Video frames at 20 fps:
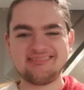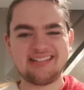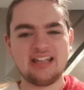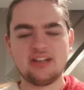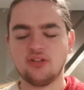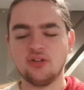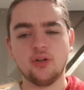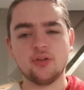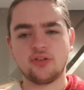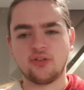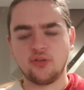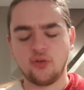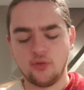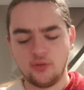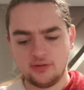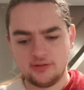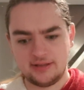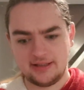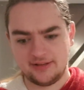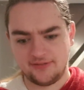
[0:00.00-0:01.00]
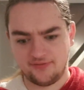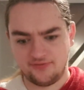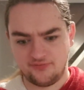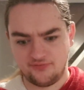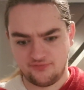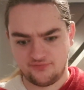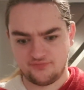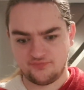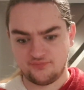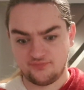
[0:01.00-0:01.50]
It's not subtle. It's
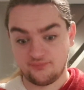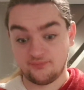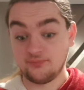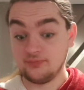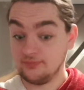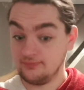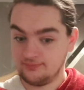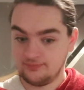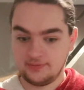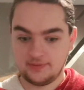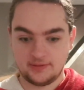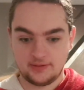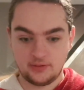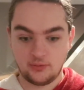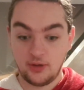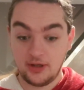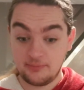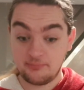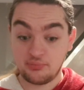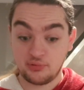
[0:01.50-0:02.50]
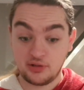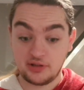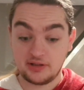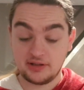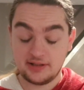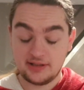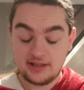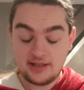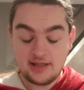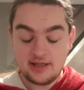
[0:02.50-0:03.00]
quite
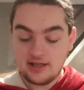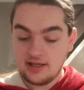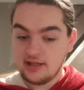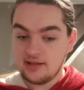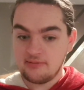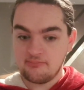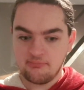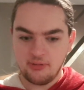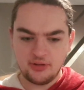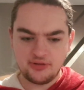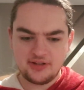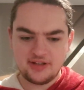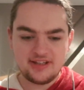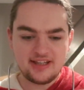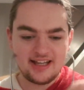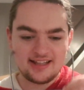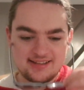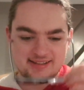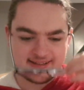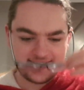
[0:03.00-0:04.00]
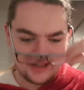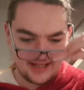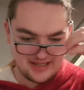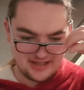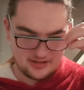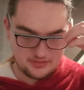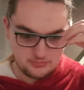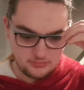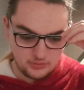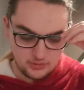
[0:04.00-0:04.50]
prickly. Body, I'd say,
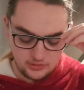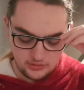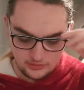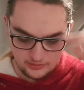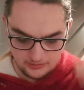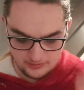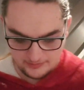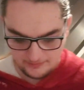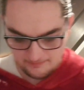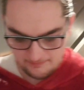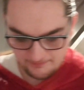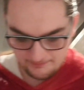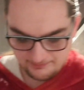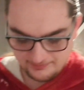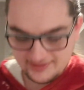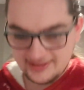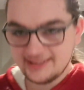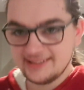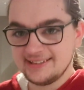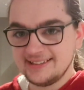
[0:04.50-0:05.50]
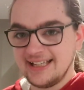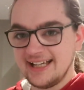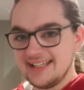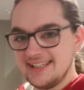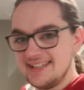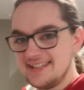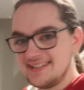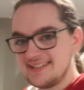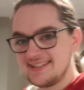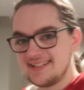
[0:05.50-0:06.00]
is more
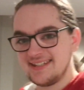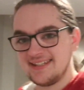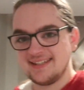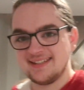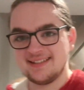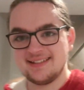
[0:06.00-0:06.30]
light.